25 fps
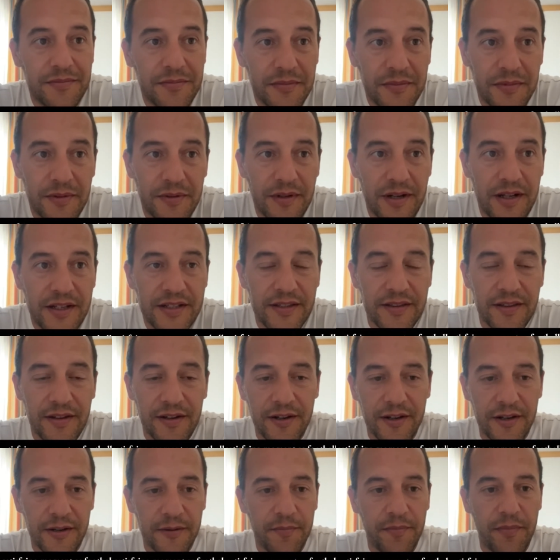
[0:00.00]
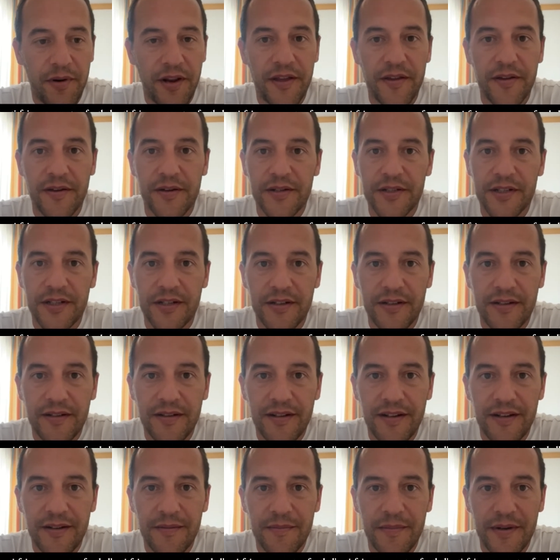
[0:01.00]
legendary players
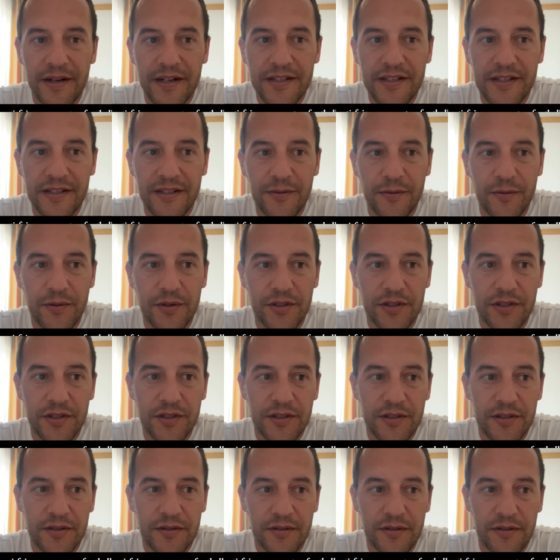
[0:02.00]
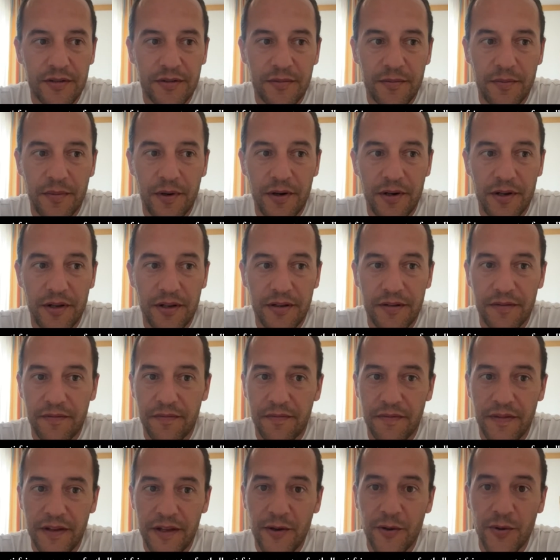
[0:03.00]
in Barca was very
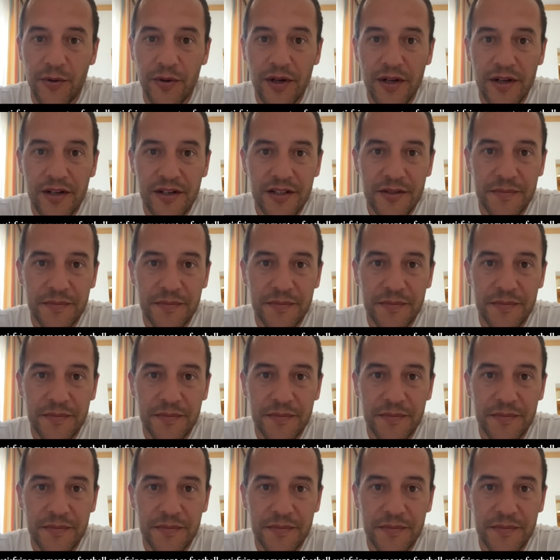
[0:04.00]
few,